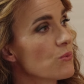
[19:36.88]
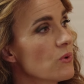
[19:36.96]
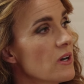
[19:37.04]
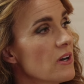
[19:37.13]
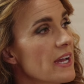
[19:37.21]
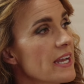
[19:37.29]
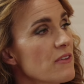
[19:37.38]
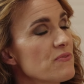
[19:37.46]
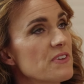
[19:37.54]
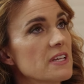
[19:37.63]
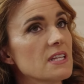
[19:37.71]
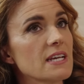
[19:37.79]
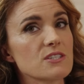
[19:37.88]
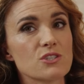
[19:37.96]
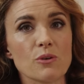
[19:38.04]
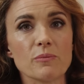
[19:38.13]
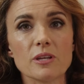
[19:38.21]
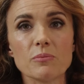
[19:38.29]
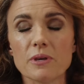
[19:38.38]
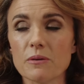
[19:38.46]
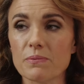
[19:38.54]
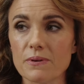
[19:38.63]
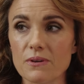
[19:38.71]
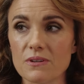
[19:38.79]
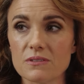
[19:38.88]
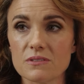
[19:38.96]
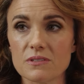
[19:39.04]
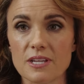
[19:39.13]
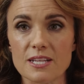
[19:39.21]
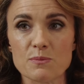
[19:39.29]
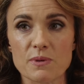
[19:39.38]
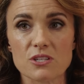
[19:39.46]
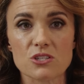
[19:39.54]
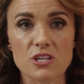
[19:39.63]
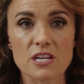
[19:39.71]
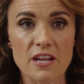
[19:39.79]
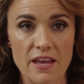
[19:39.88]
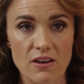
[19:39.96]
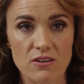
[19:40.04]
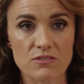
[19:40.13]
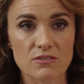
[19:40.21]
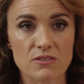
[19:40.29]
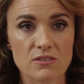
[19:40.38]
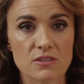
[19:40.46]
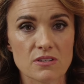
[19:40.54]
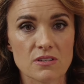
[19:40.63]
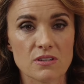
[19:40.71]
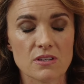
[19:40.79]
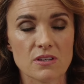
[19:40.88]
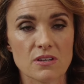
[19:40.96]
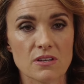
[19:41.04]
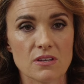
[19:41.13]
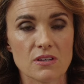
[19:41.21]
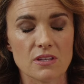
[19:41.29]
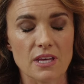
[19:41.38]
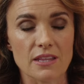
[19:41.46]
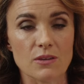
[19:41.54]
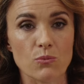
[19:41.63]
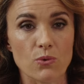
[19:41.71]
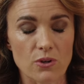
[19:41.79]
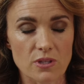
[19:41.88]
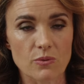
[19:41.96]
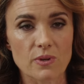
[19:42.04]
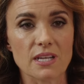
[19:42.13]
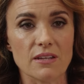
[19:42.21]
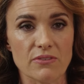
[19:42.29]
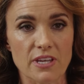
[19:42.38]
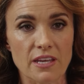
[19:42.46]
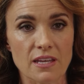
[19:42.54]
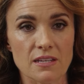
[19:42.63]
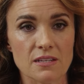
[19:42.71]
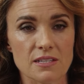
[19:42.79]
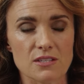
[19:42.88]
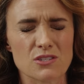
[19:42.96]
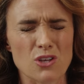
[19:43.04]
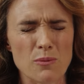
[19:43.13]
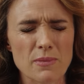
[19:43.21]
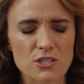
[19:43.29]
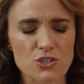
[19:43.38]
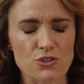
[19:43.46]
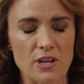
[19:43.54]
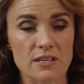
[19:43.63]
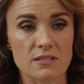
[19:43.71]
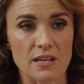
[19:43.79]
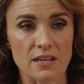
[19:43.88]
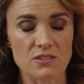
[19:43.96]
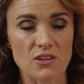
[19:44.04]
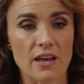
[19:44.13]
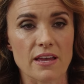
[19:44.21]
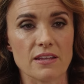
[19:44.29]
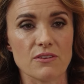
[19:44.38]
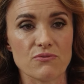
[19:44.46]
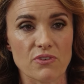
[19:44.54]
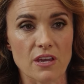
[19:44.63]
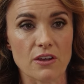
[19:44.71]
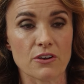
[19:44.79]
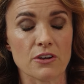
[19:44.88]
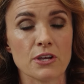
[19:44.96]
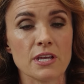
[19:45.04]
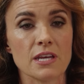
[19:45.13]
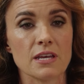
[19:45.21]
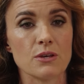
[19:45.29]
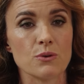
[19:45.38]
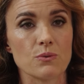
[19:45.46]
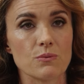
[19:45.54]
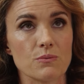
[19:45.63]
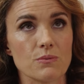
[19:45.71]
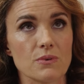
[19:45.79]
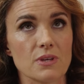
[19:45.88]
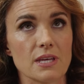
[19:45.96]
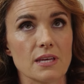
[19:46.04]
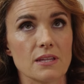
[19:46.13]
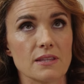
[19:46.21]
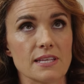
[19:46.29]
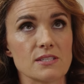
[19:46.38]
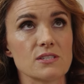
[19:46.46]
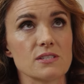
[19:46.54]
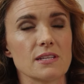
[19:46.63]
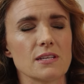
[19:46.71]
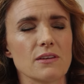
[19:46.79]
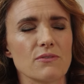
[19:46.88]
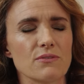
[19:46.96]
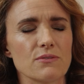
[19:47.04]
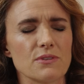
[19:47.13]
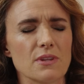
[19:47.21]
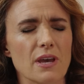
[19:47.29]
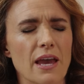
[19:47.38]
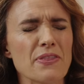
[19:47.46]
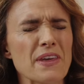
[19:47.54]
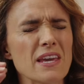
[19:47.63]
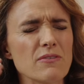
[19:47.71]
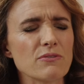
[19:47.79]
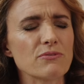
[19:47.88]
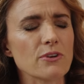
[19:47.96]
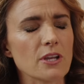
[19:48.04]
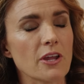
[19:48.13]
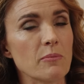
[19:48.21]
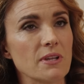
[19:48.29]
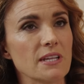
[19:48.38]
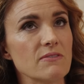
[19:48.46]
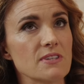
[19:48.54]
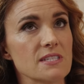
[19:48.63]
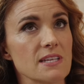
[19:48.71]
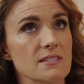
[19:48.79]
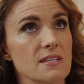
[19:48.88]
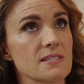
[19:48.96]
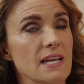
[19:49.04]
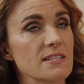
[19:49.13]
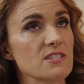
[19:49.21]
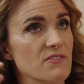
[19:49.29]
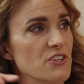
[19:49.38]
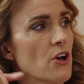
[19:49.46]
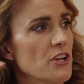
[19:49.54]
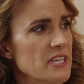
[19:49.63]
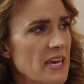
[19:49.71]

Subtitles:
Well, and I feel like so many people, and especially now, in the world that we're living in, there's so much stress, anxiety, fear. I think even for a lot of believers, there's a sense of not